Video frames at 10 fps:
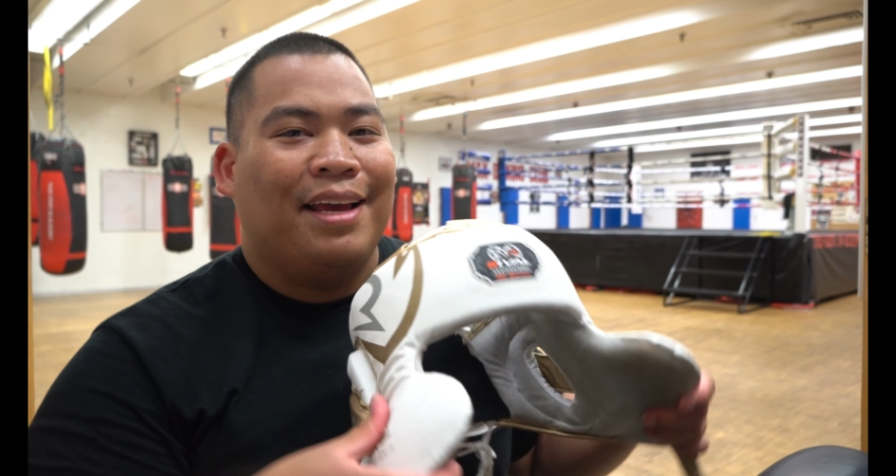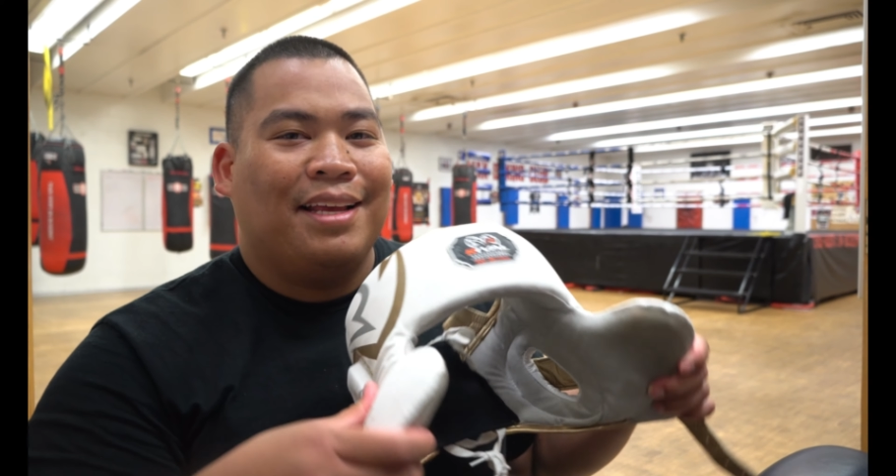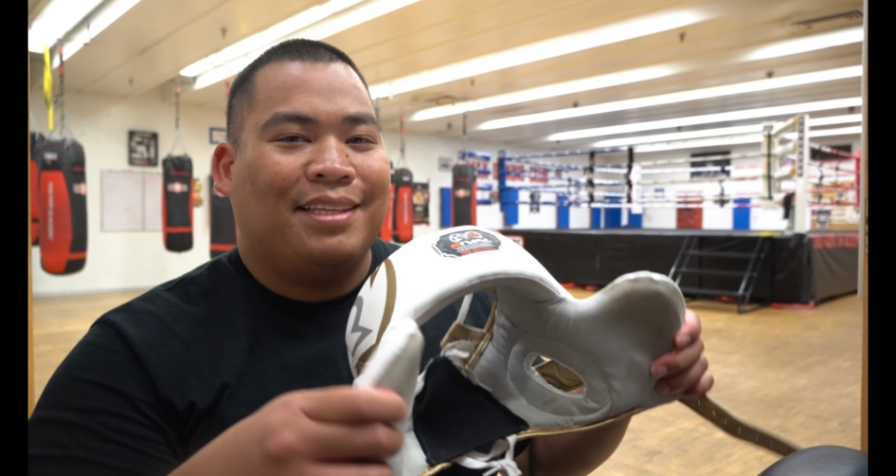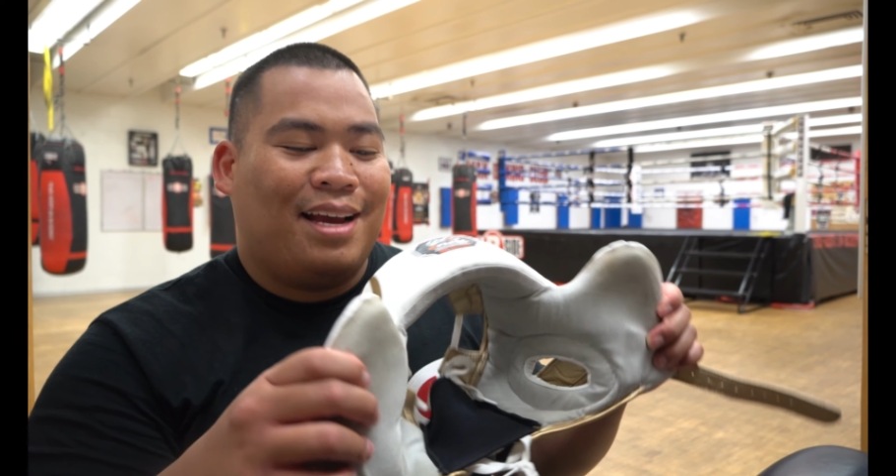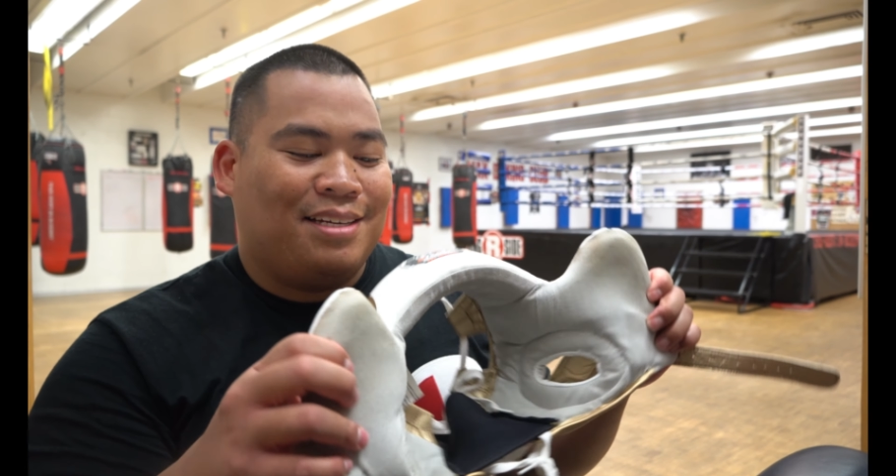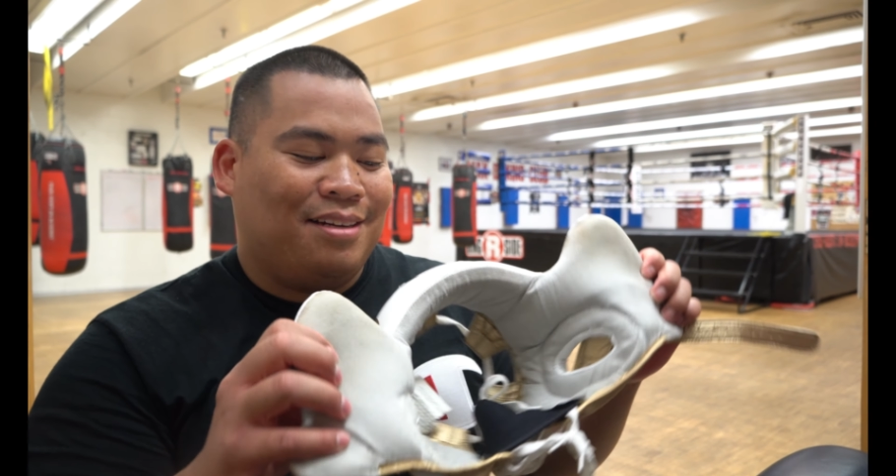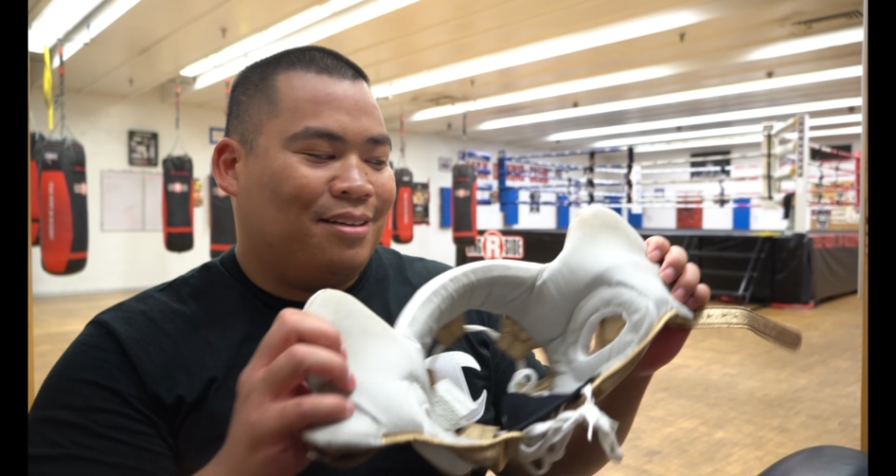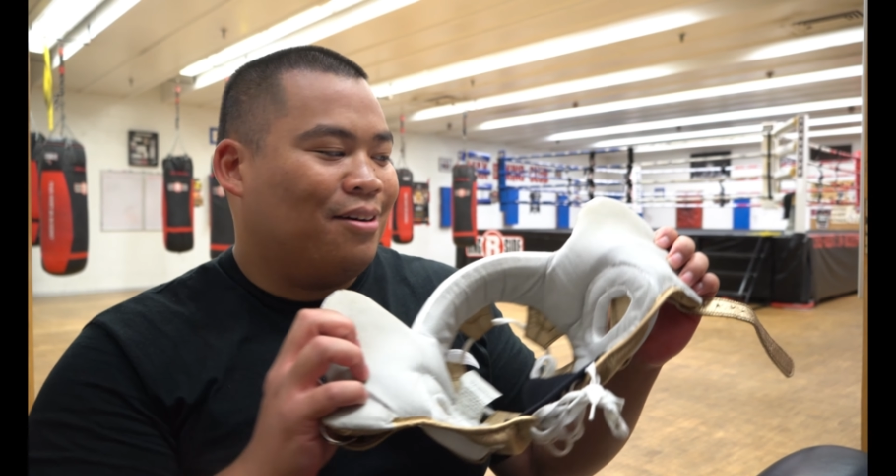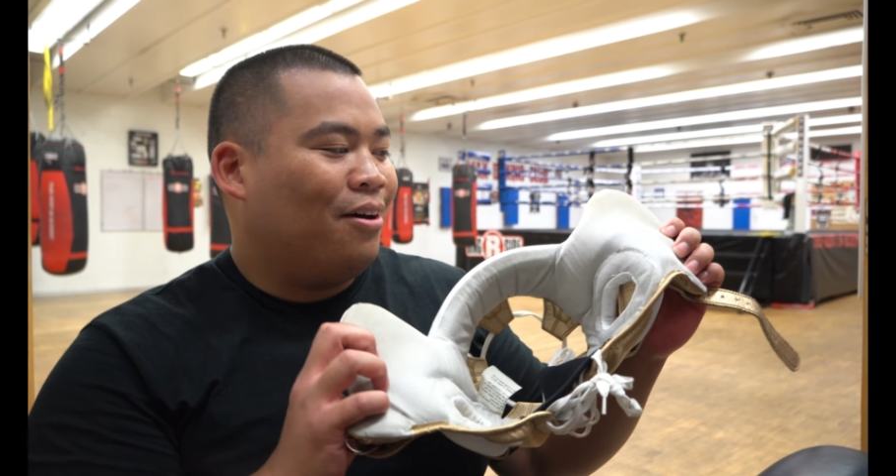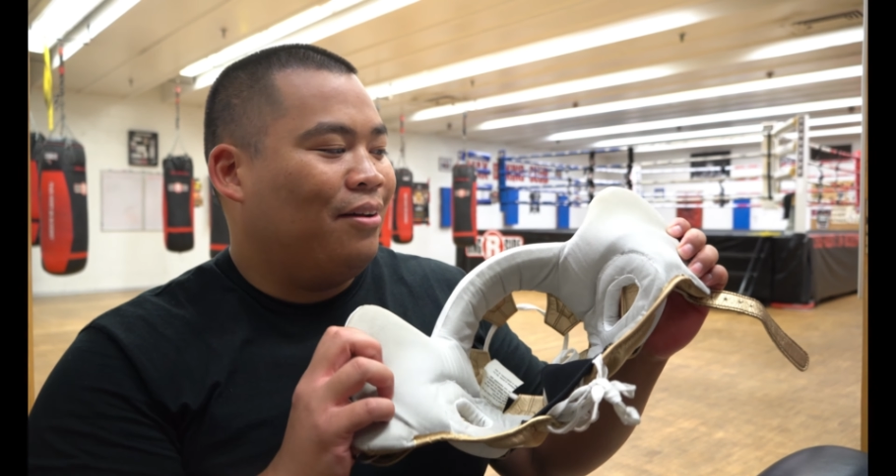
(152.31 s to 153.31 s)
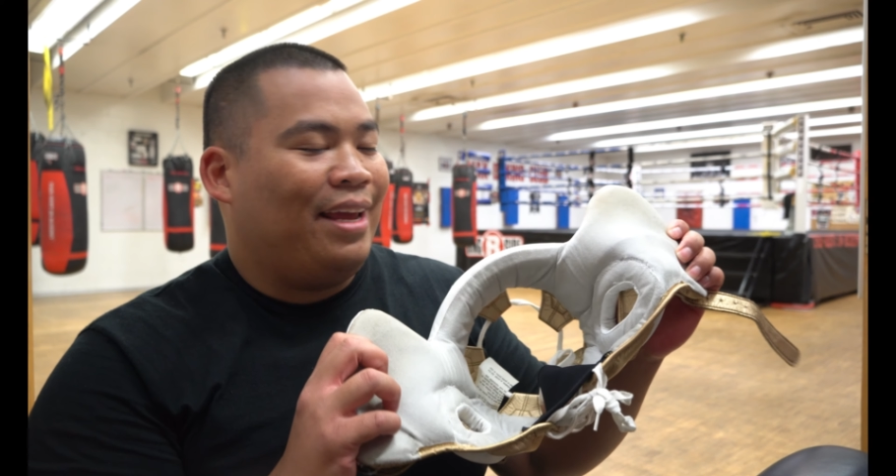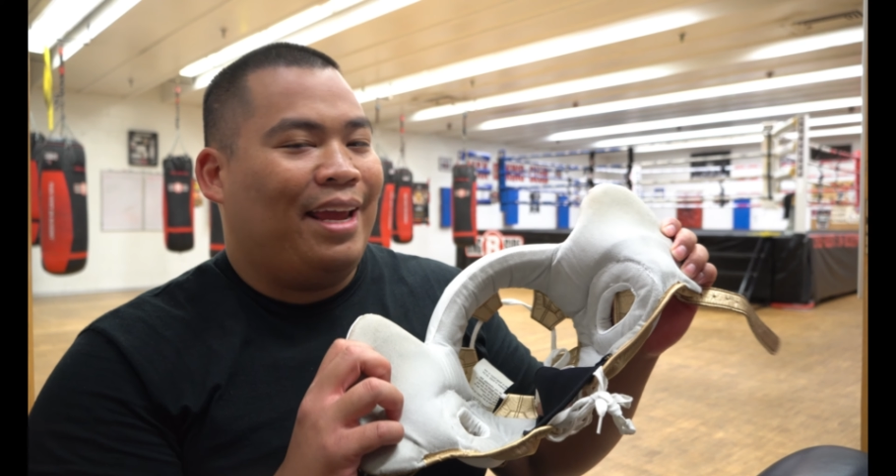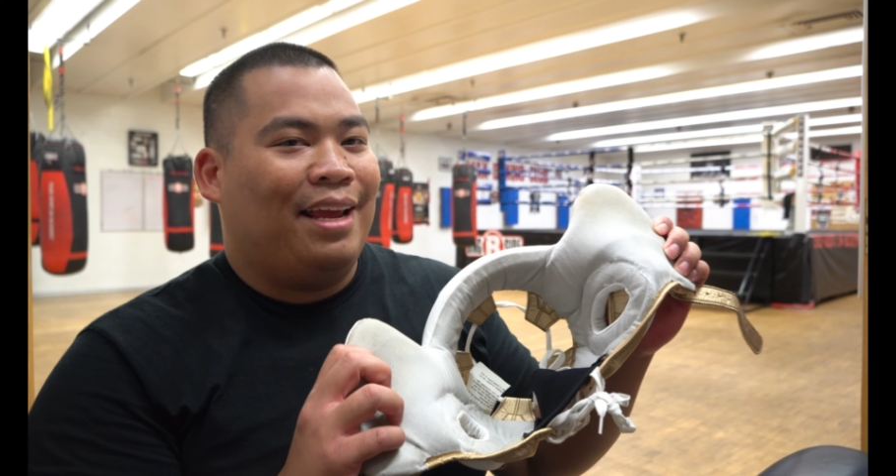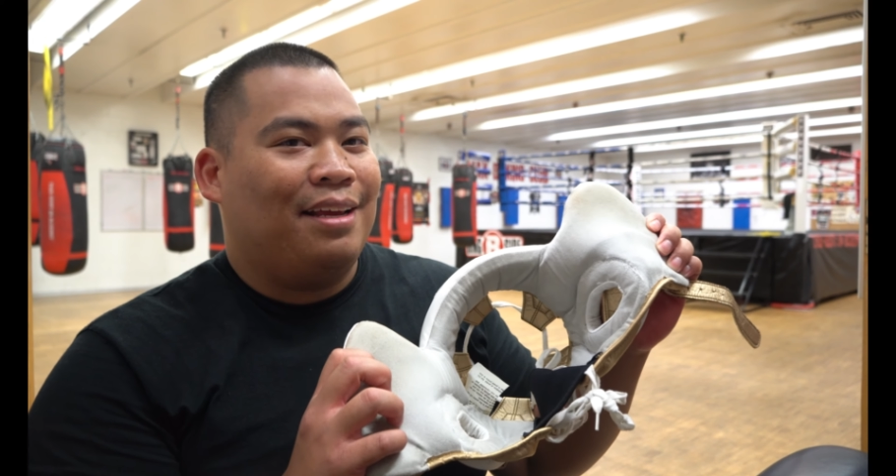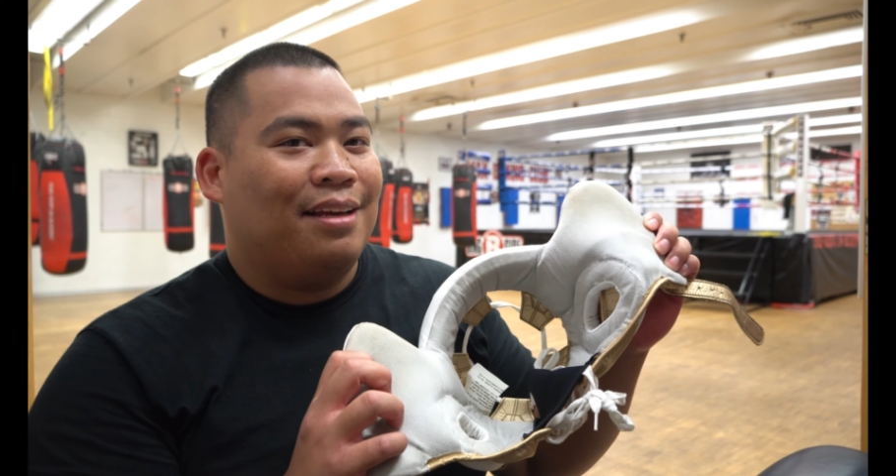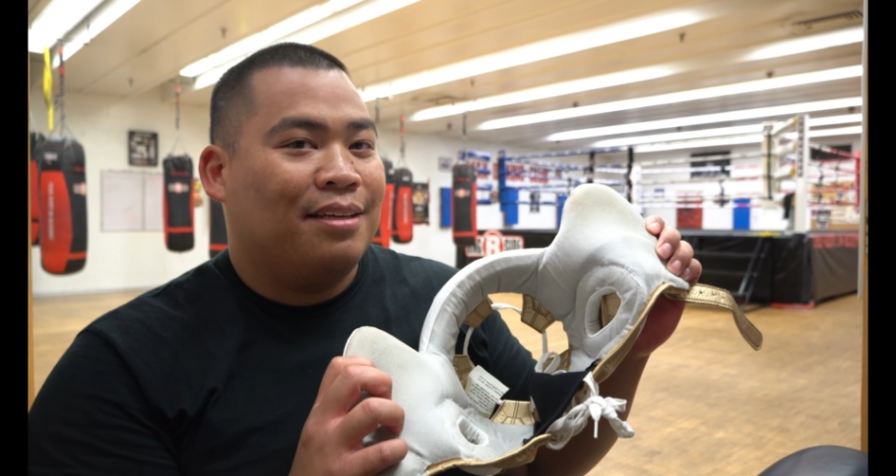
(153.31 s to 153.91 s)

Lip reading: It's actually called a